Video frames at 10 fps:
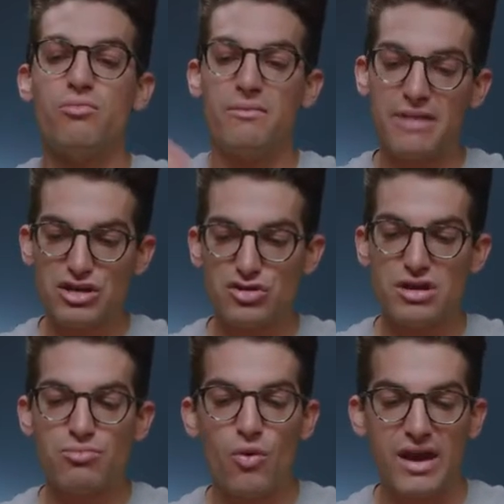but make sure
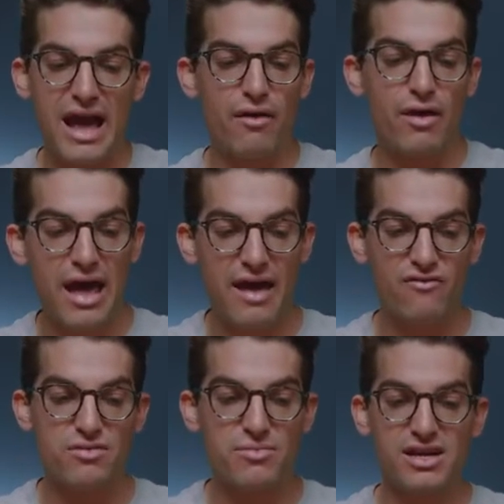you point out
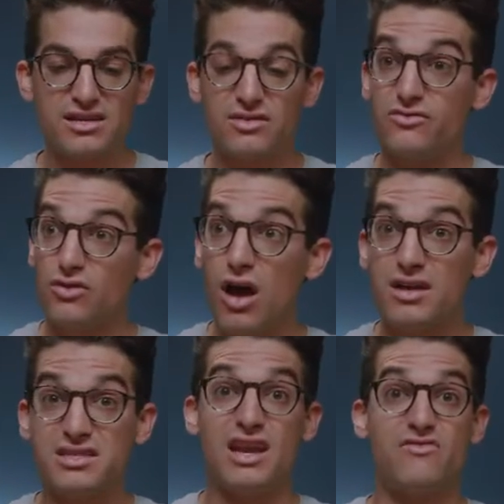everybody's
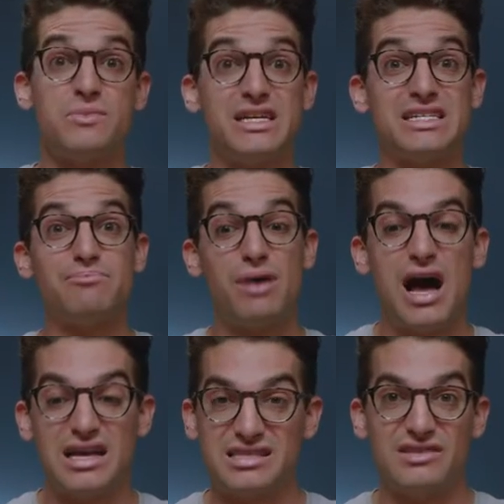flaws and everybody's
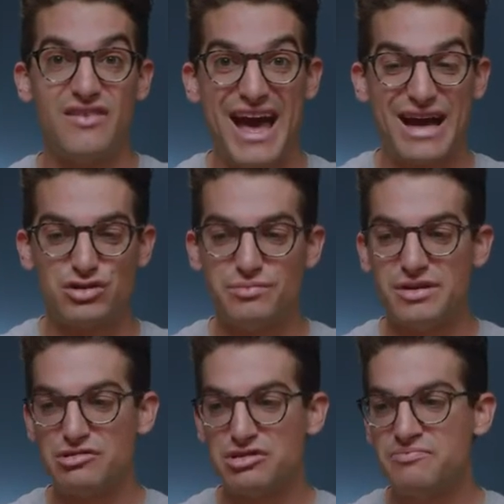positive
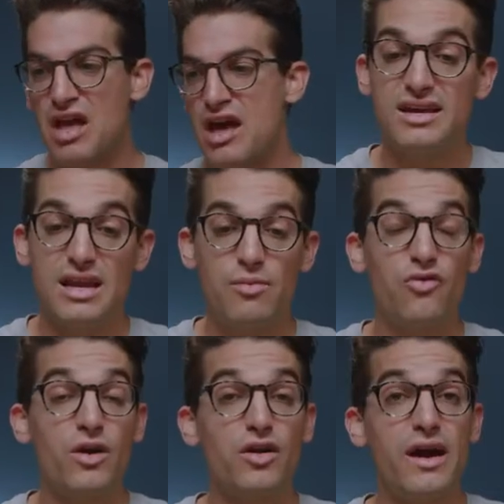attributes. Now,
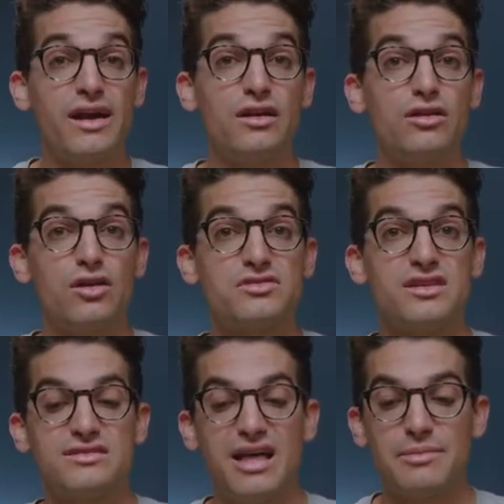before I go ahead and close
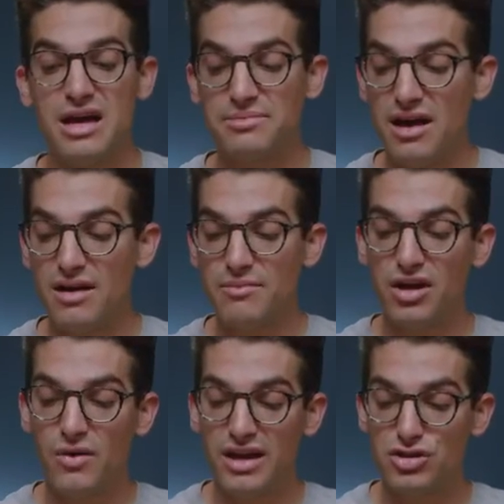this laptop down, I'm going
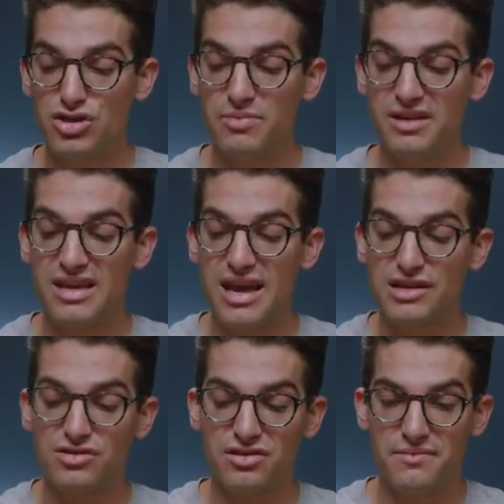to go ahead and jump into the
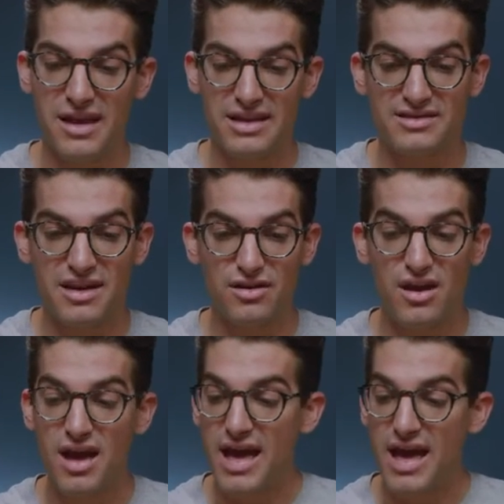Acer Command Center